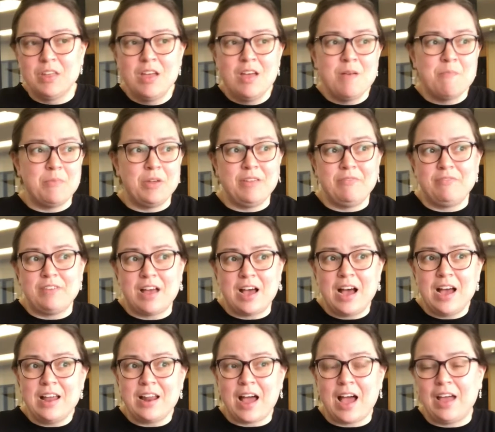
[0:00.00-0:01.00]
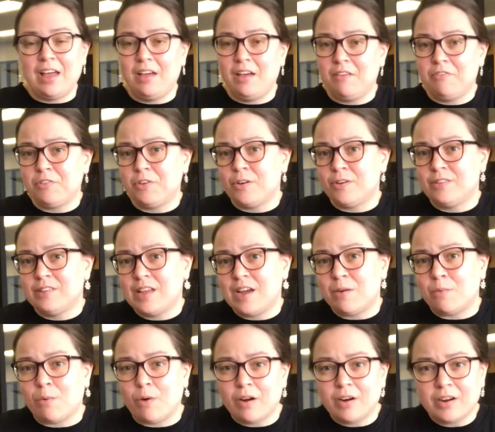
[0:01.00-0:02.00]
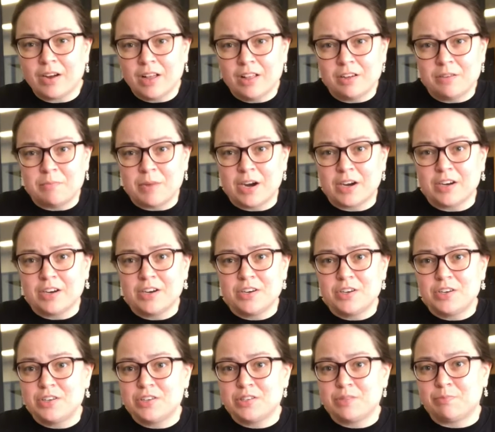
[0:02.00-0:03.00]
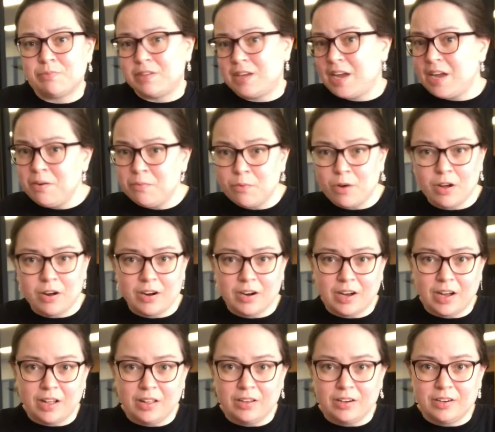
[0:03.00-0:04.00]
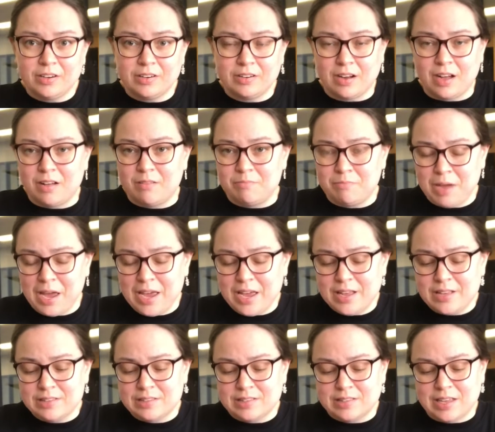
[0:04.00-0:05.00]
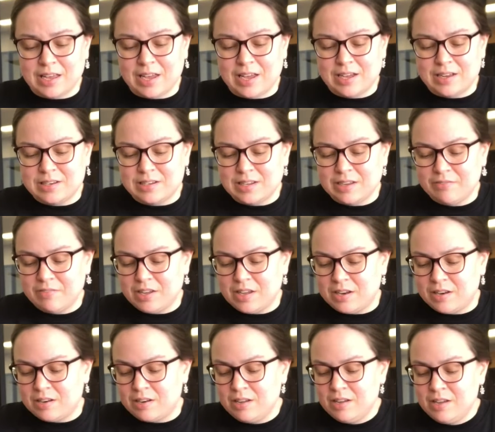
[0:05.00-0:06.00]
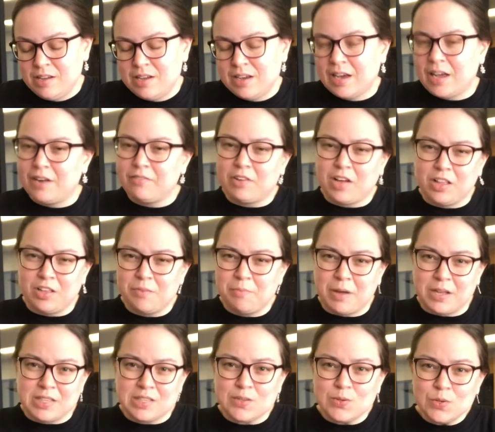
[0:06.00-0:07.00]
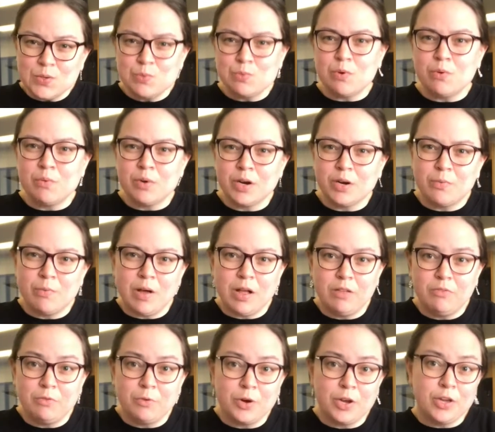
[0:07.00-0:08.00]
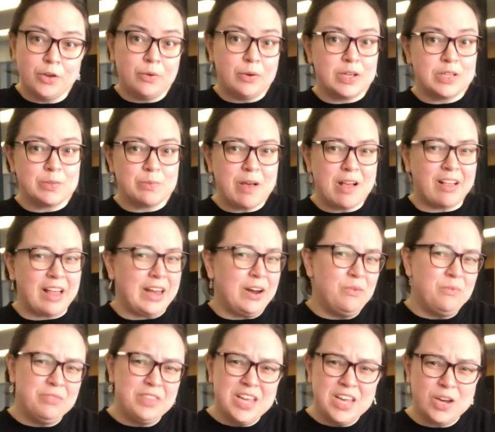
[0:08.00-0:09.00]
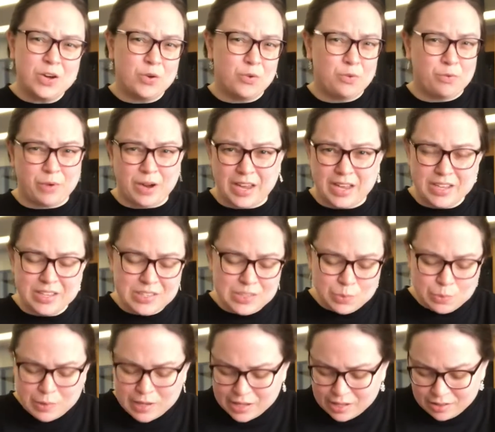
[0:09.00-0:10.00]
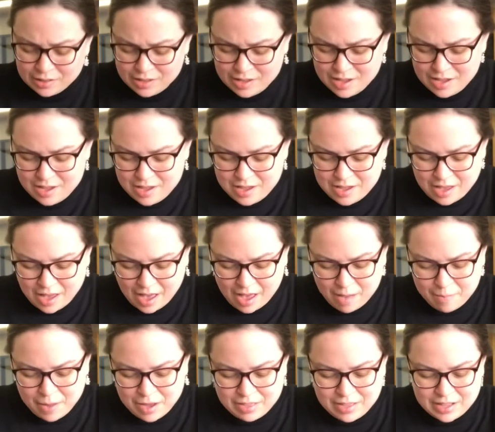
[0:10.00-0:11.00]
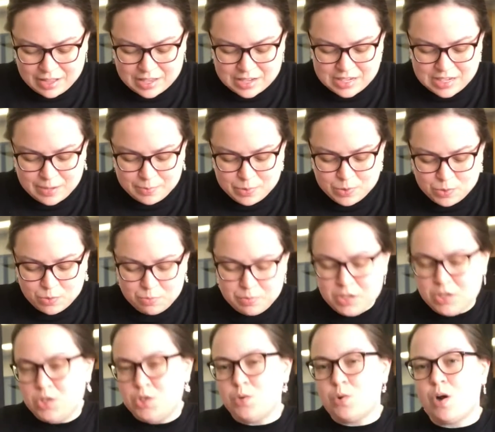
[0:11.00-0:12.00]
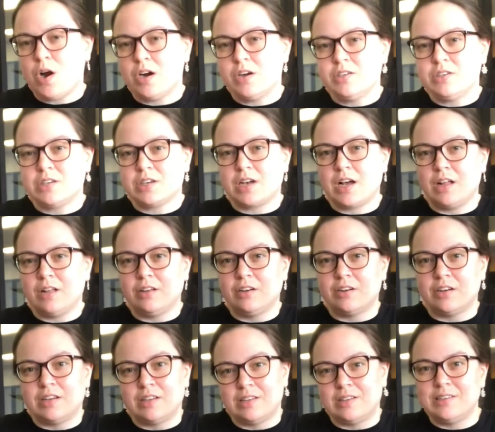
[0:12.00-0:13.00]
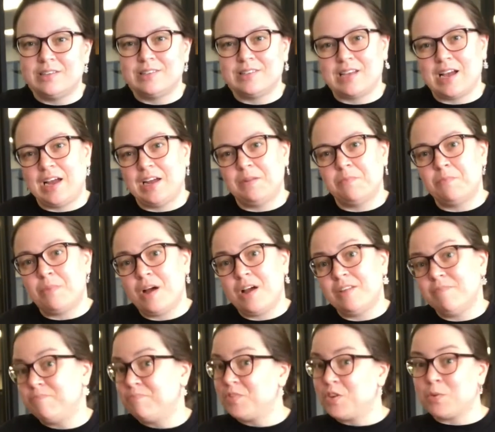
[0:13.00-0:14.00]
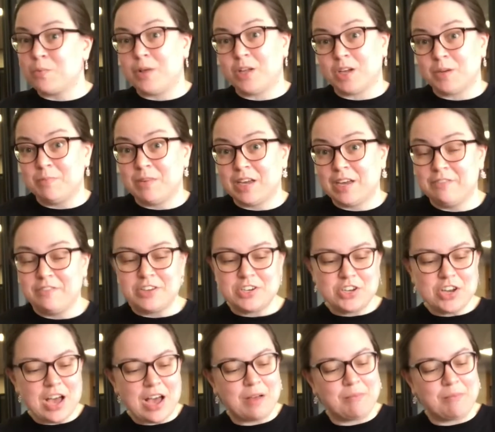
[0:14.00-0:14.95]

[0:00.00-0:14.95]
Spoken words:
but if not, I have heard that watercolor markers, plain watercolor paints, and even kind of colored pencils will work well for you as well. I don't think crayons will. I think the tips would be too hard to color in the design, but you're welcome to give it a shot.